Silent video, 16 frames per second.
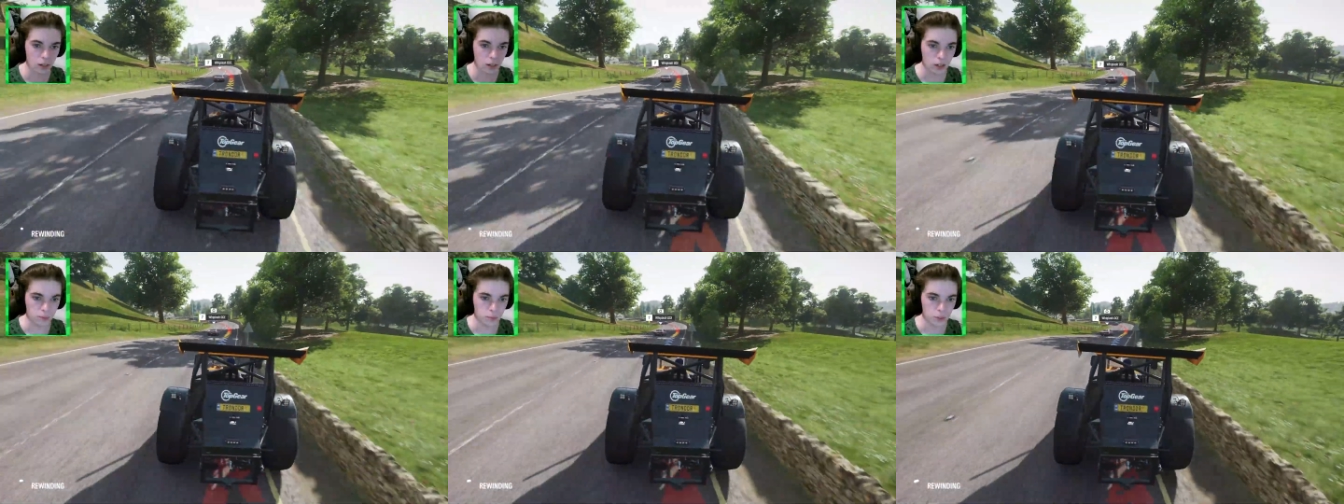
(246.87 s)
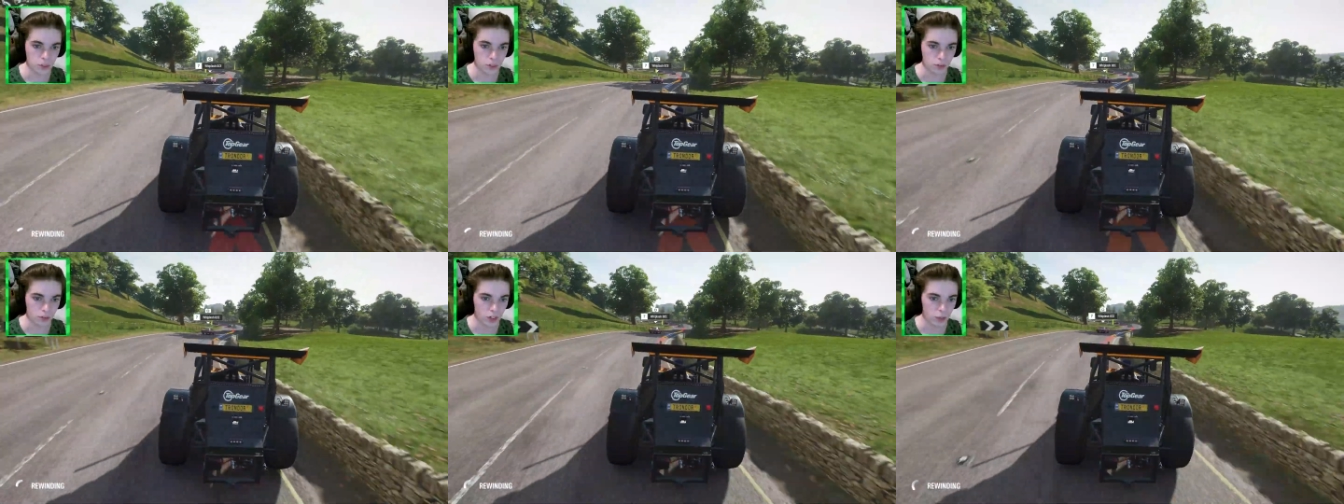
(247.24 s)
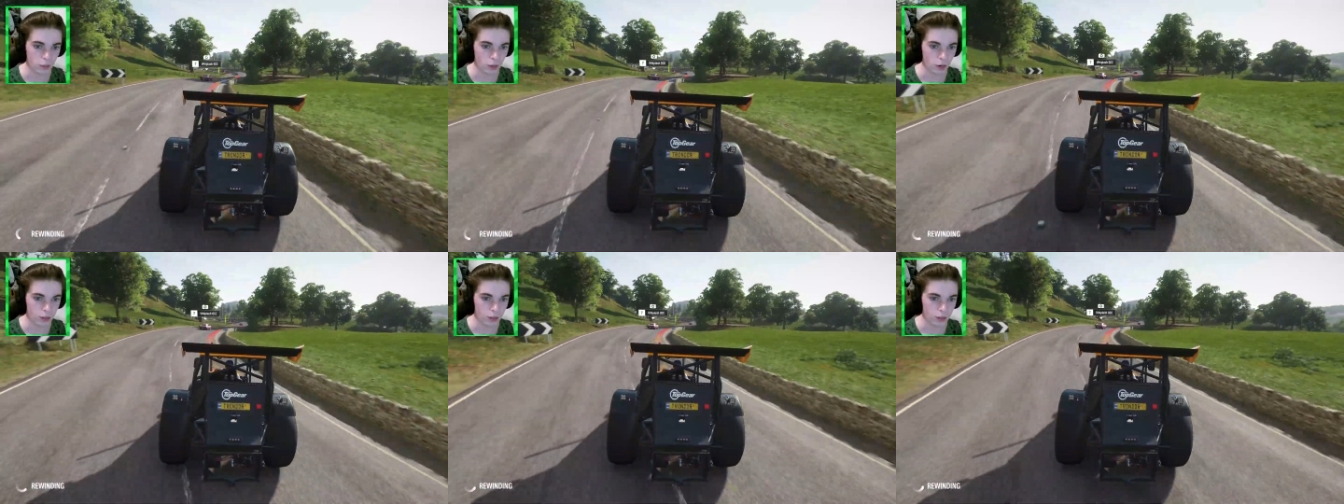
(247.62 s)
I'm just going to
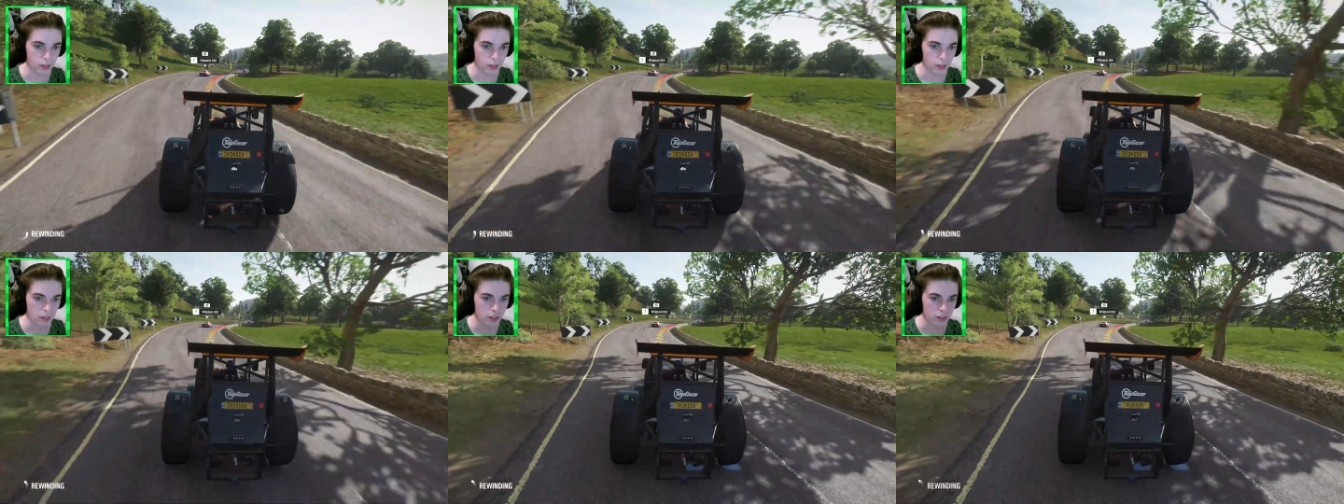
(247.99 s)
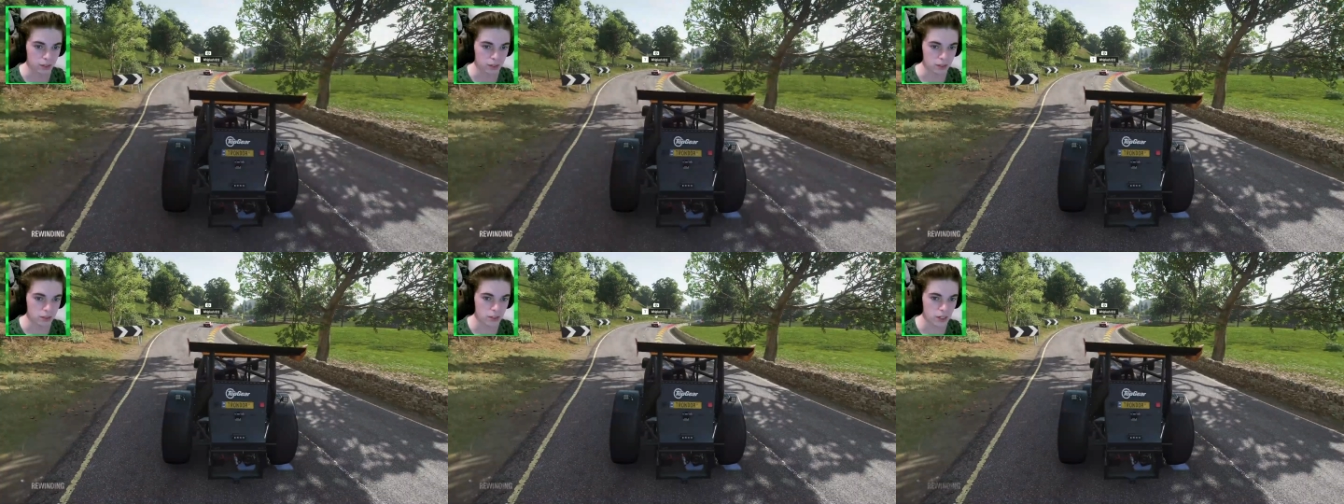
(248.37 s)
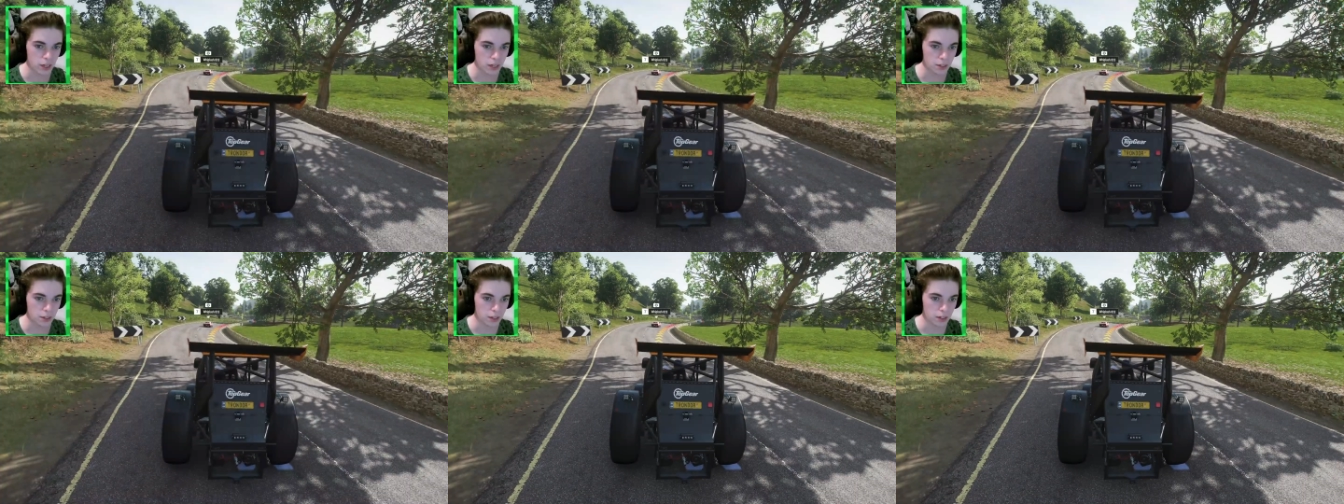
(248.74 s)
rewind there and take
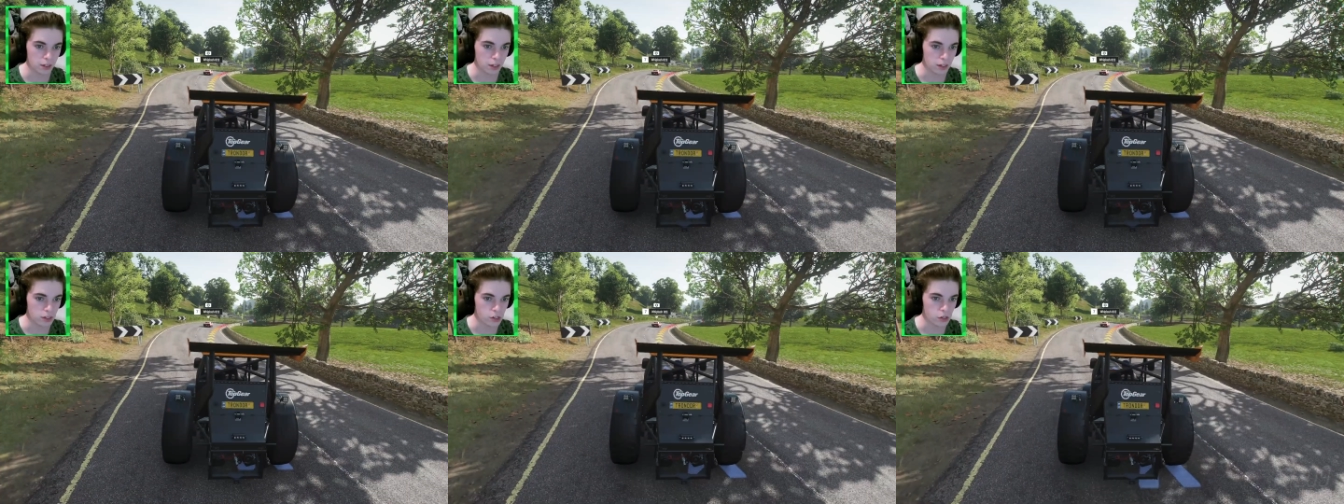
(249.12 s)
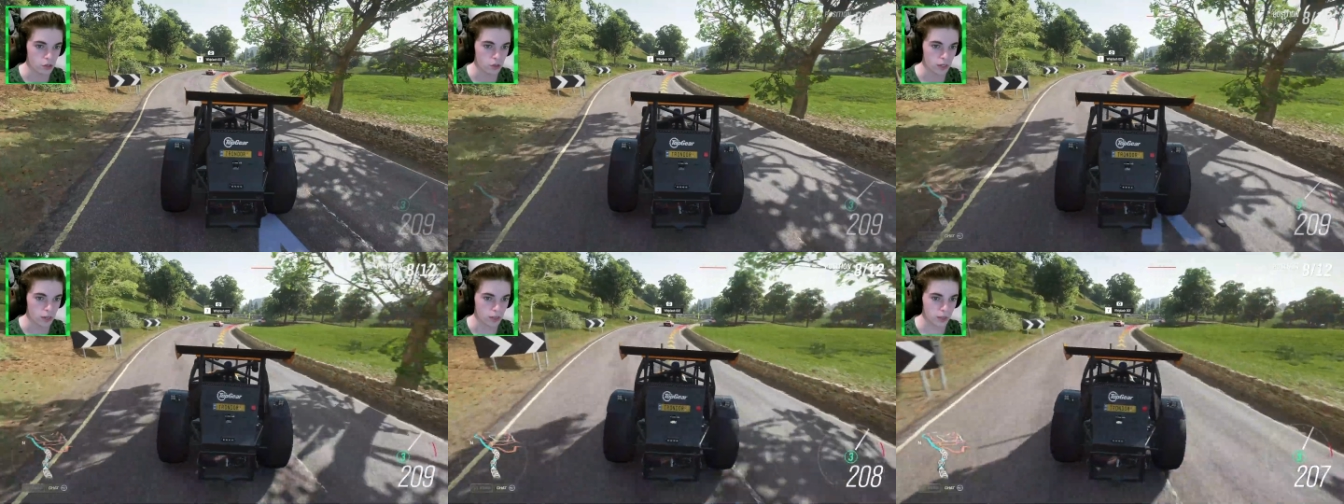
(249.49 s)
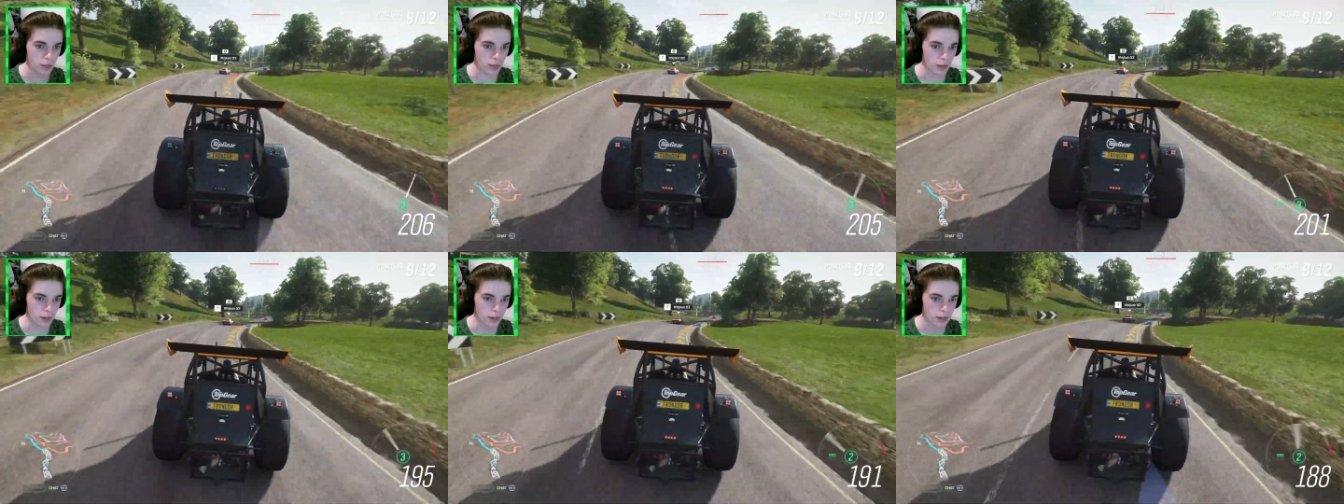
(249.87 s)
another shot at
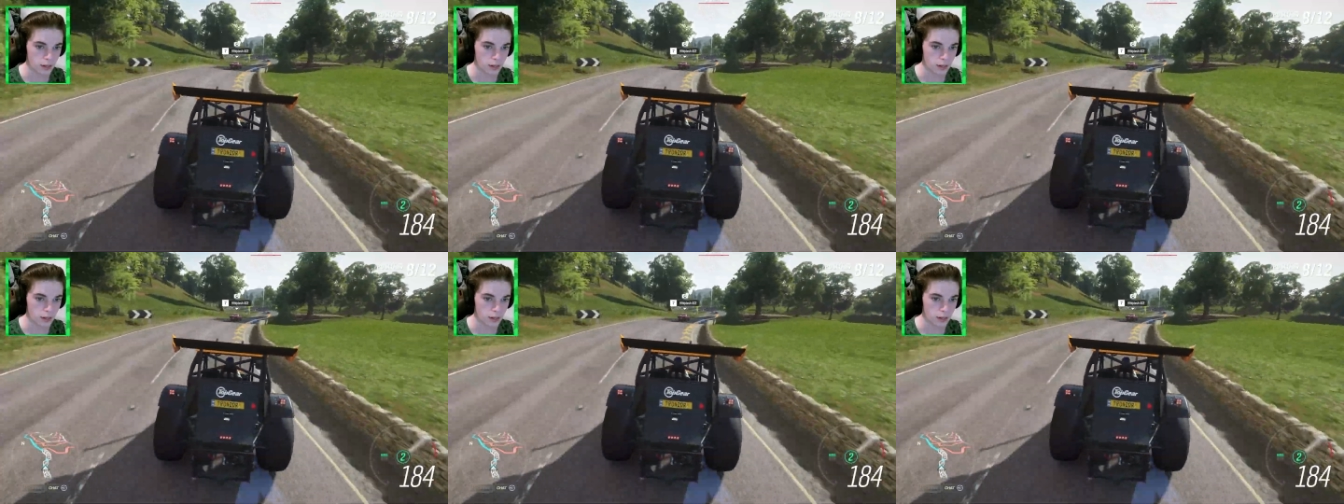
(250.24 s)
that.